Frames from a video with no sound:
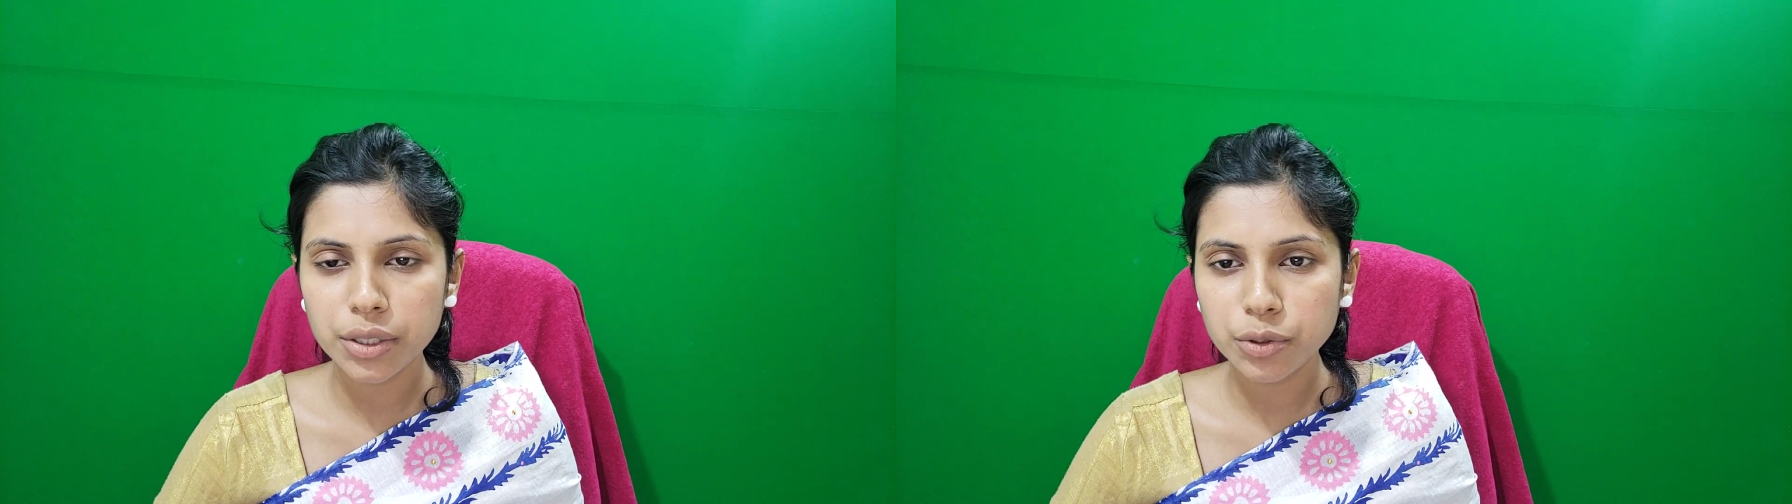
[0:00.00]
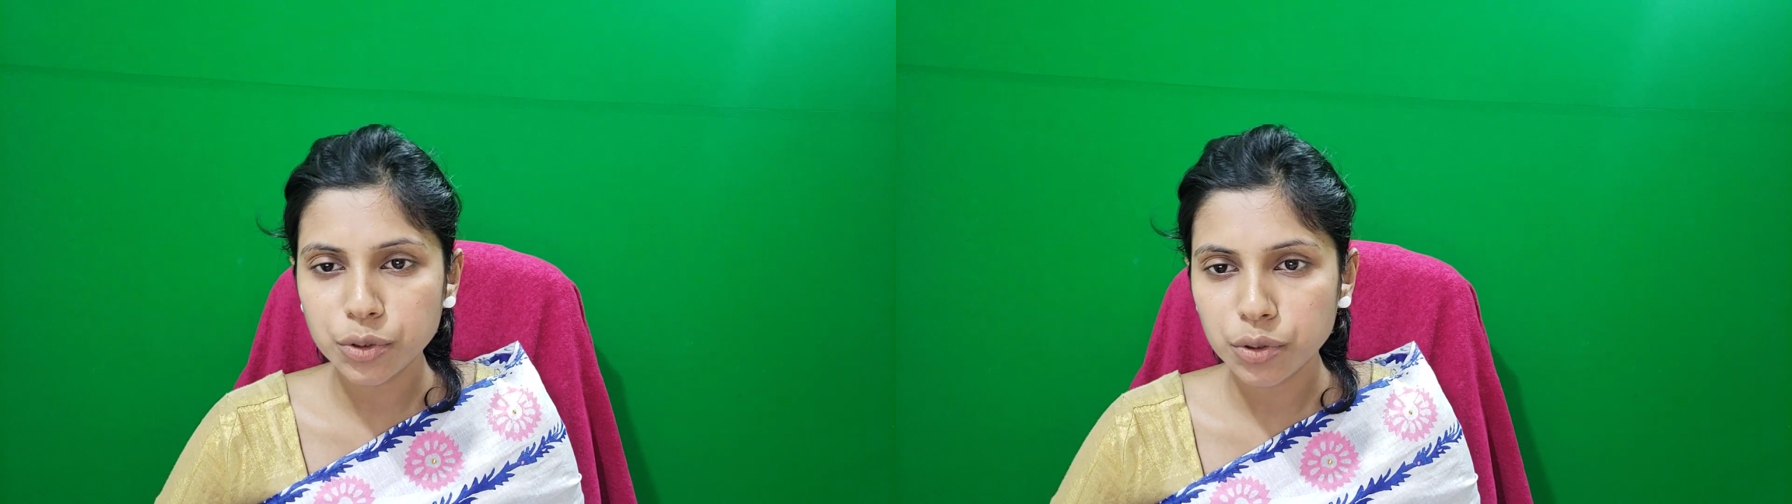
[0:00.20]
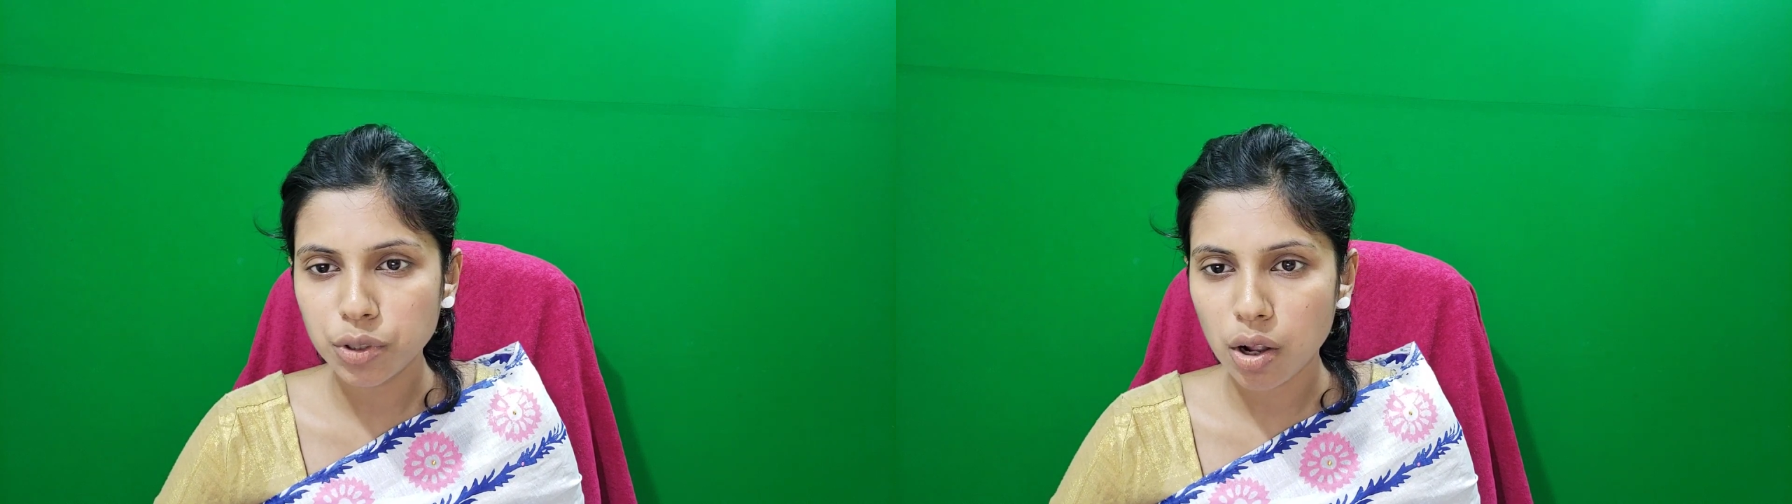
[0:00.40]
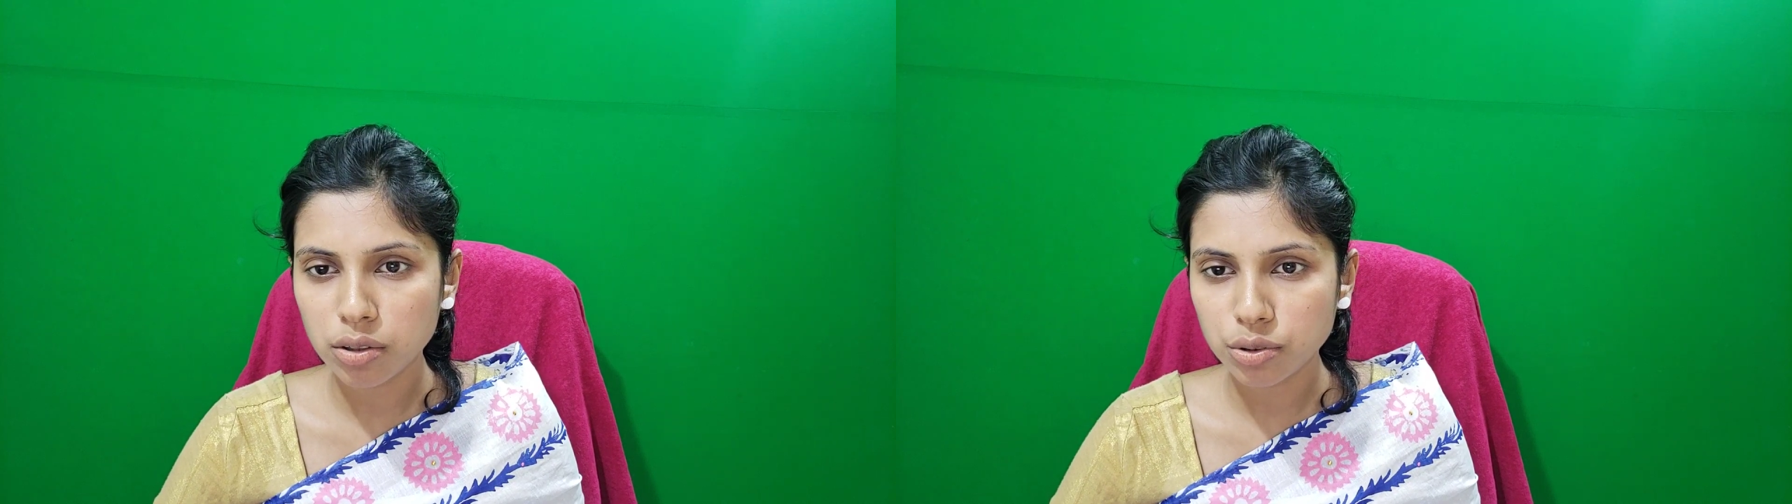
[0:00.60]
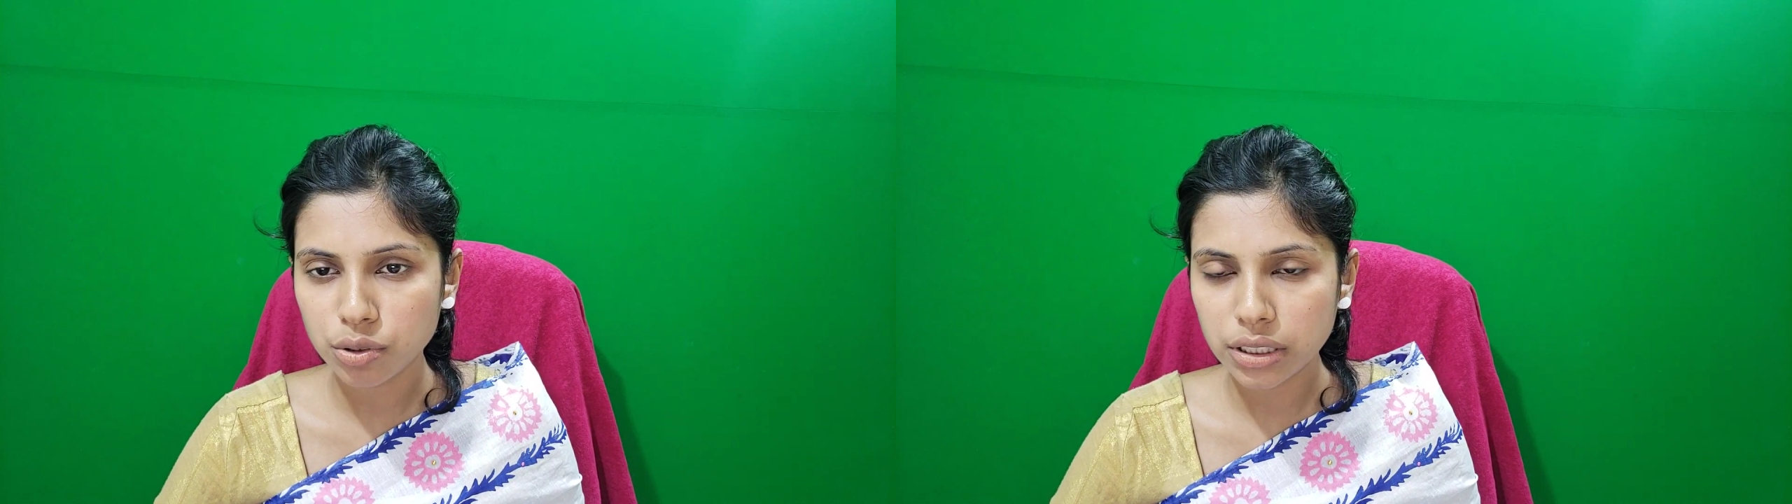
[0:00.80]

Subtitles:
you should also